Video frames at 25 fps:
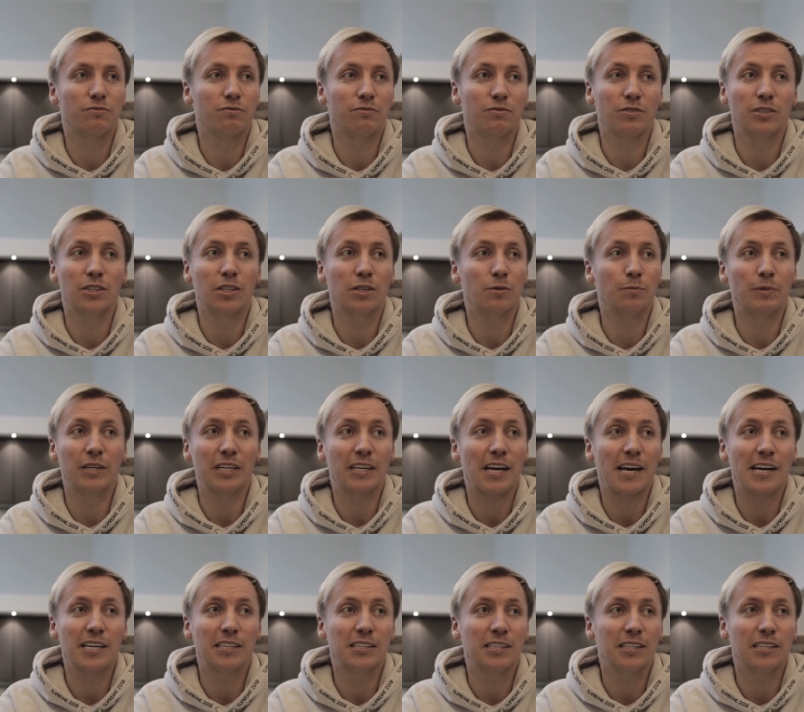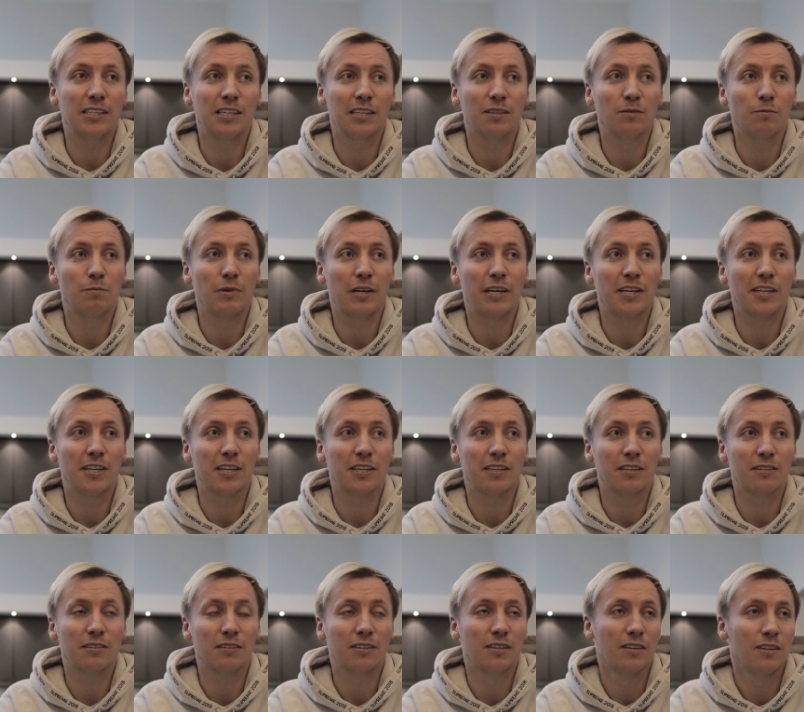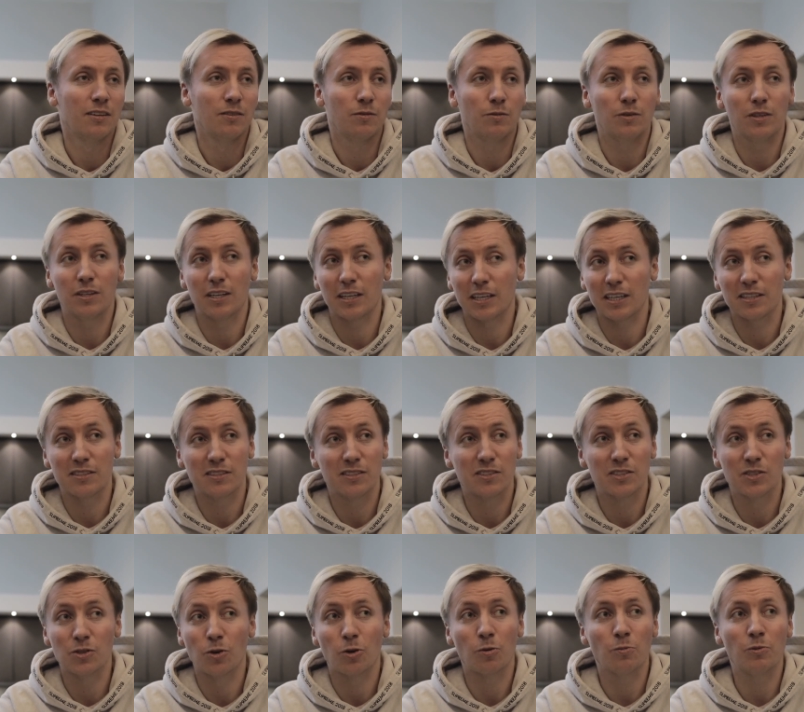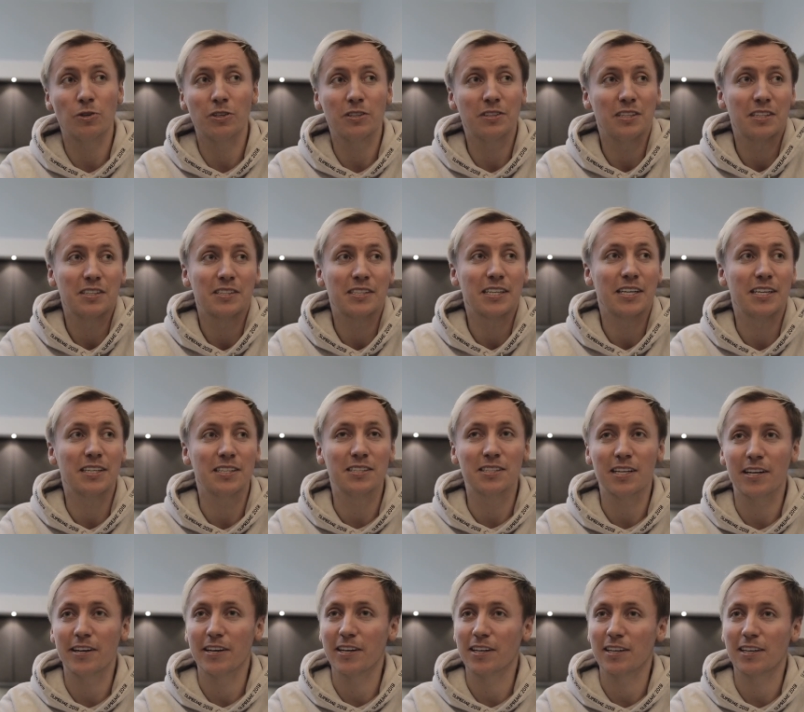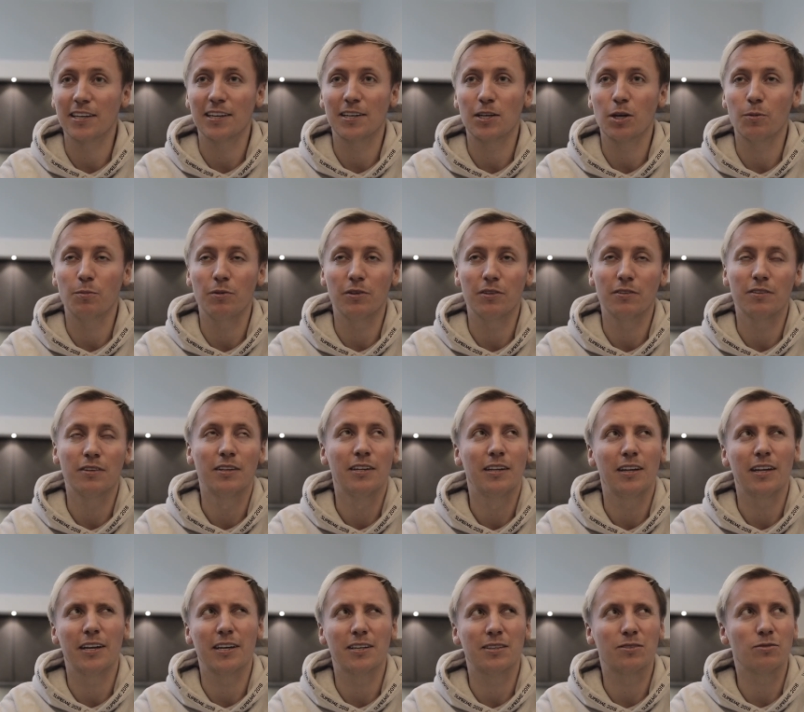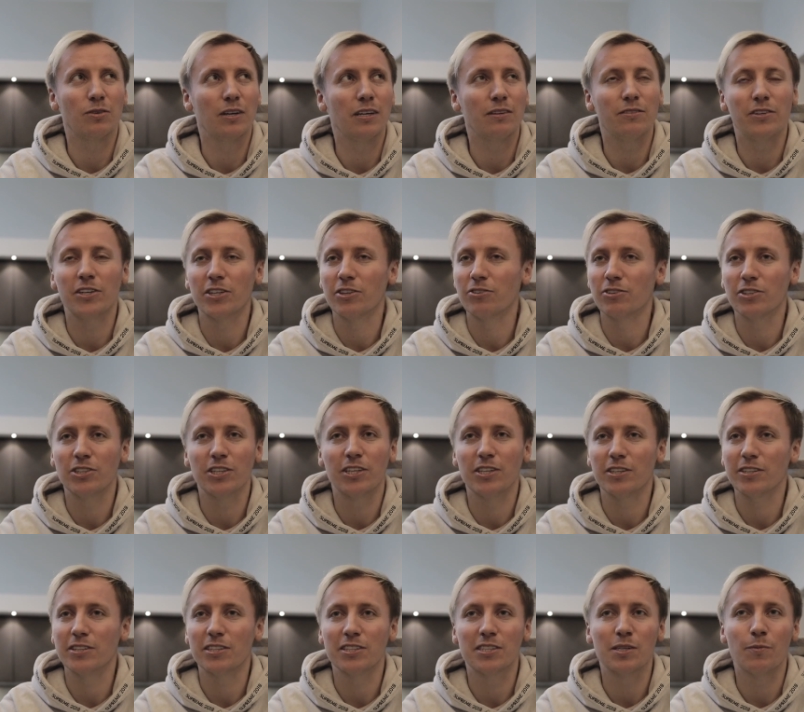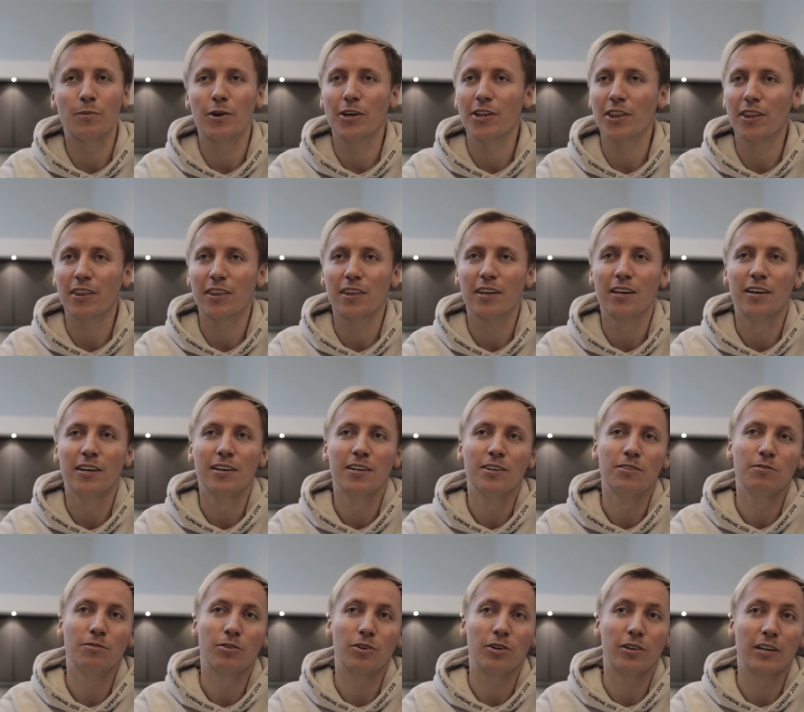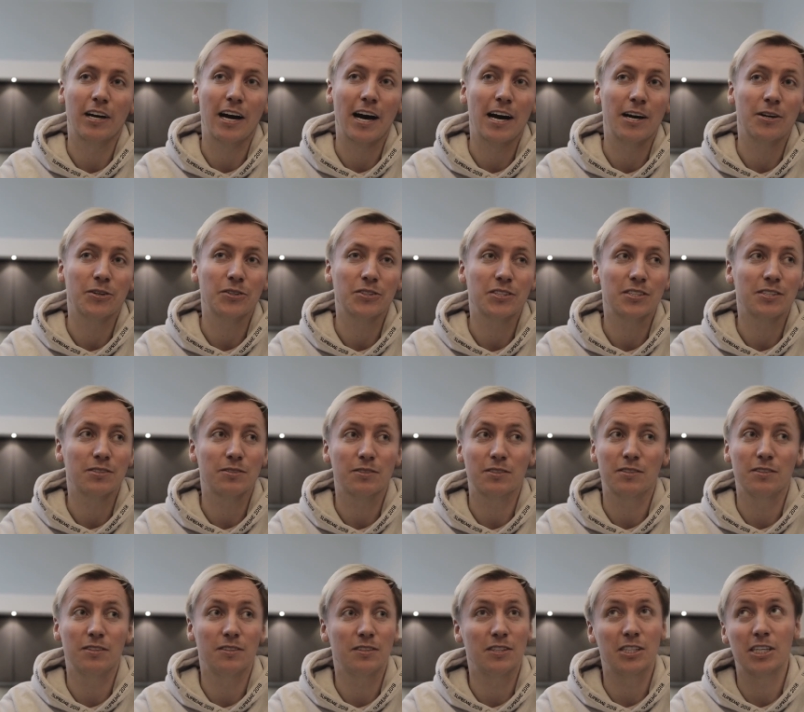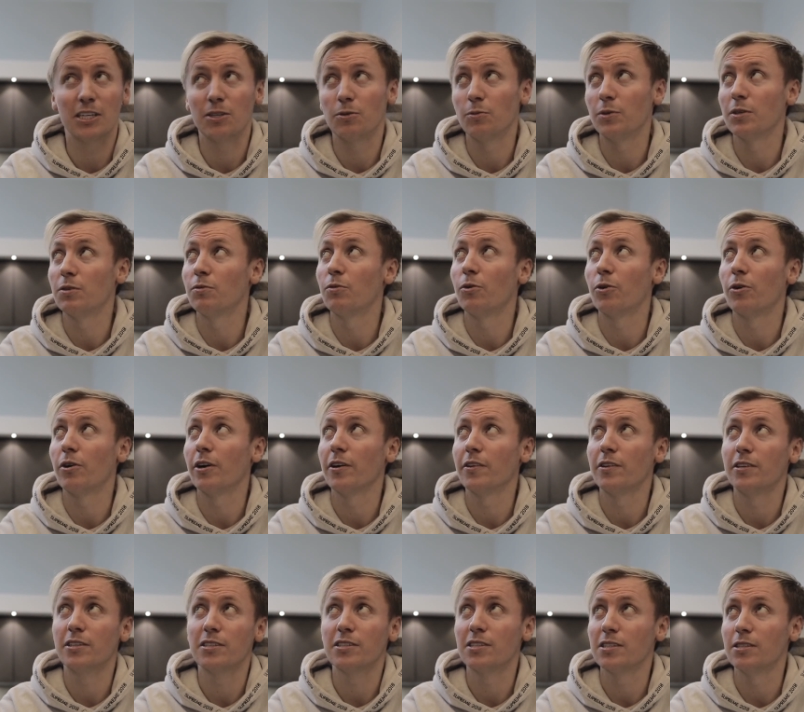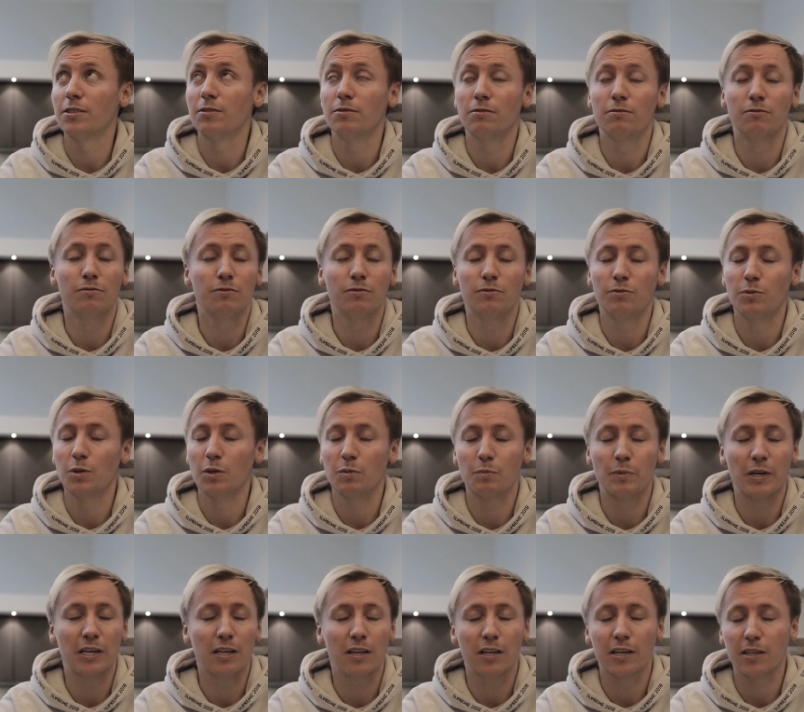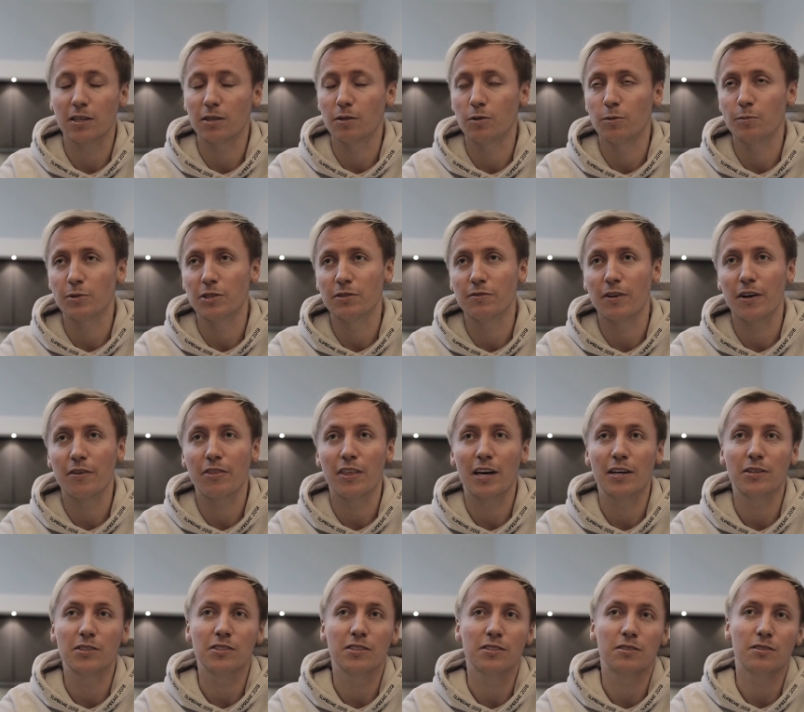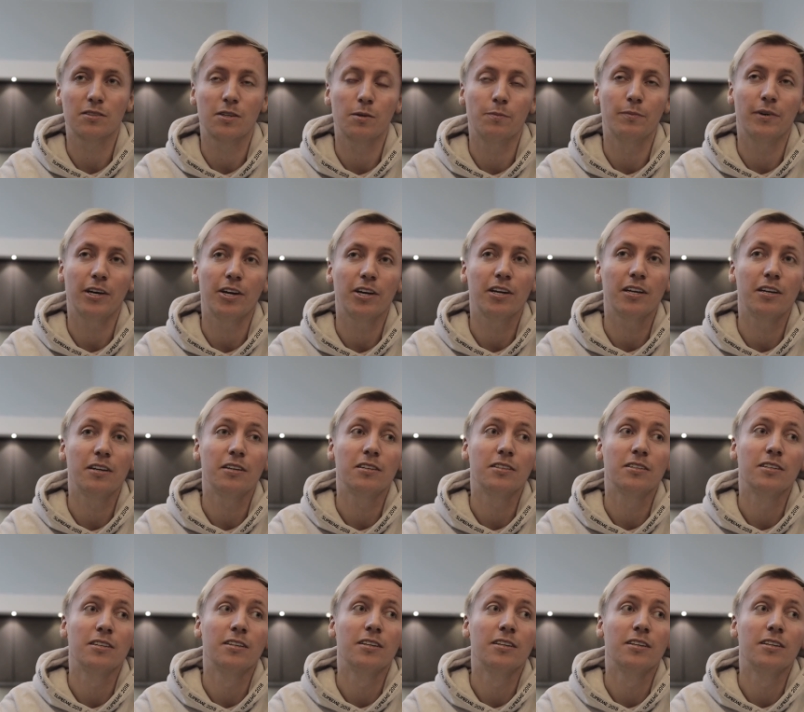you know, being 18 and paying, well, I guess it's normal these days, like a couple, like $1,200 a month for a house shared with four others. So we paid like almost 5,000 combined.